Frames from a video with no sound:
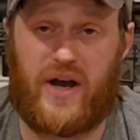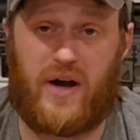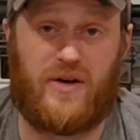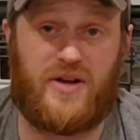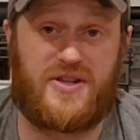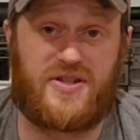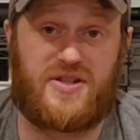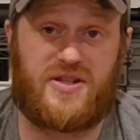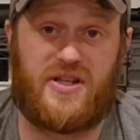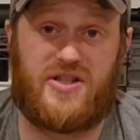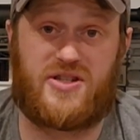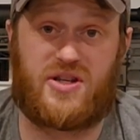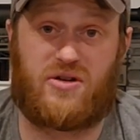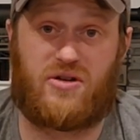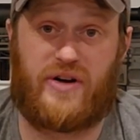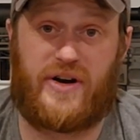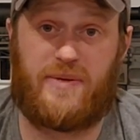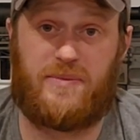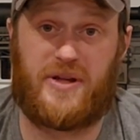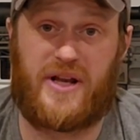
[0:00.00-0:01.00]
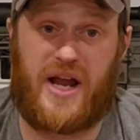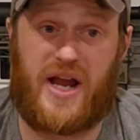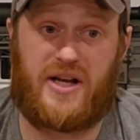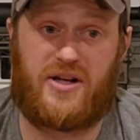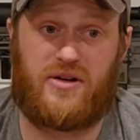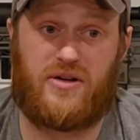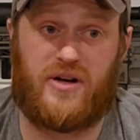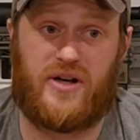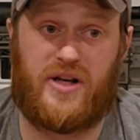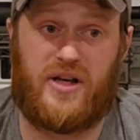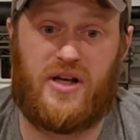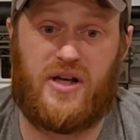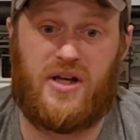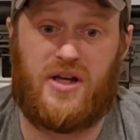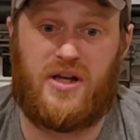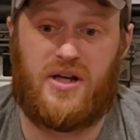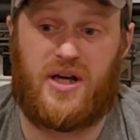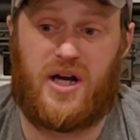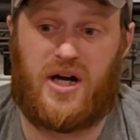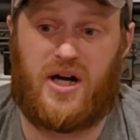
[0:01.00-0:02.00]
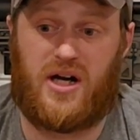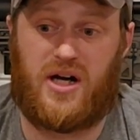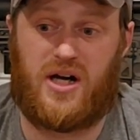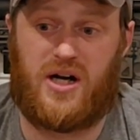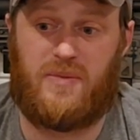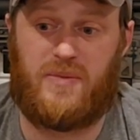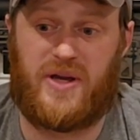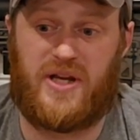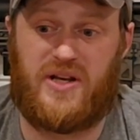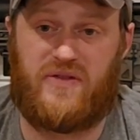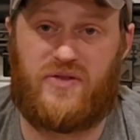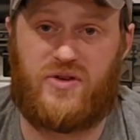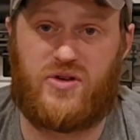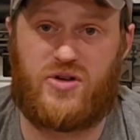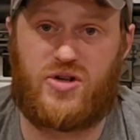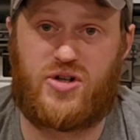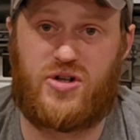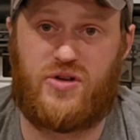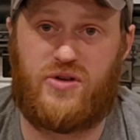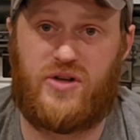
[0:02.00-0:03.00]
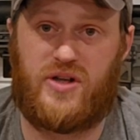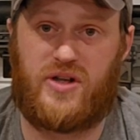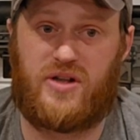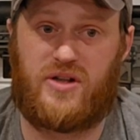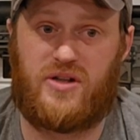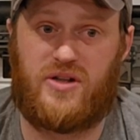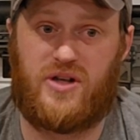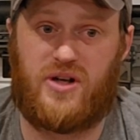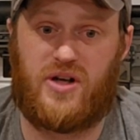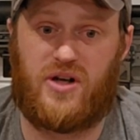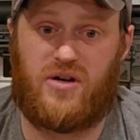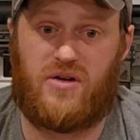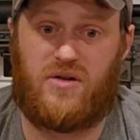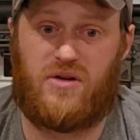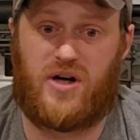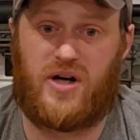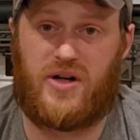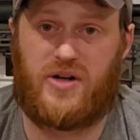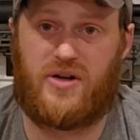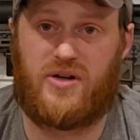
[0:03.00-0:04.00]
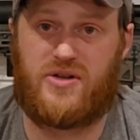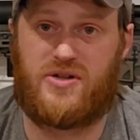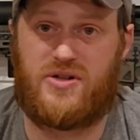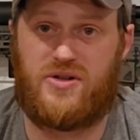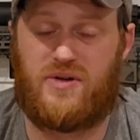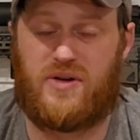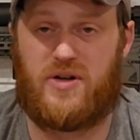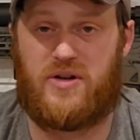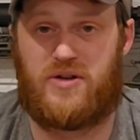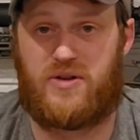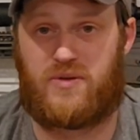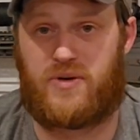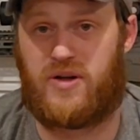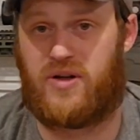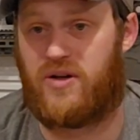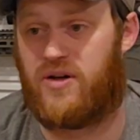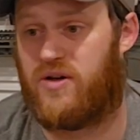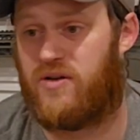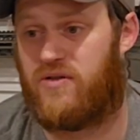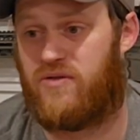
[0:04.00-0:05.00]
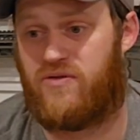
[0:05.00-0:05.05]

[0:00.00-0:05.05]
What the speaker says: it's incredibly accurate, and if you're shooting 100, 200, 300,